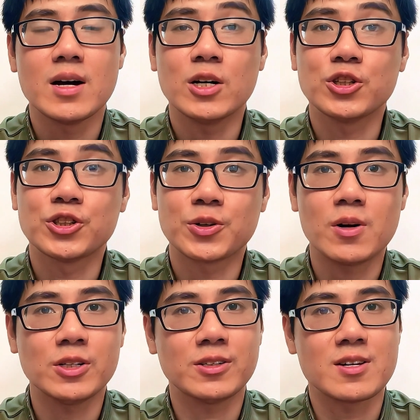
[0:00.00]

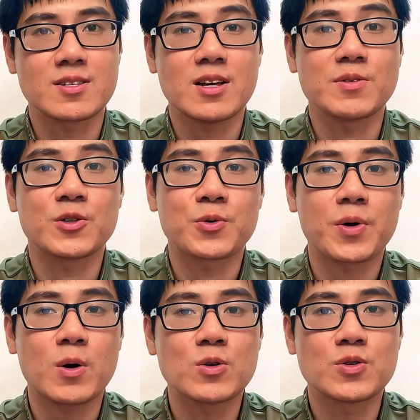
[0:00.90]
astrologers of the
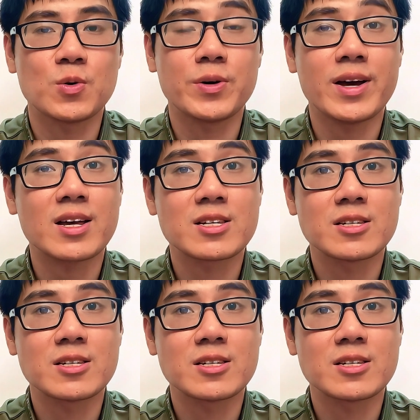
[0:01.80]
12 zodiac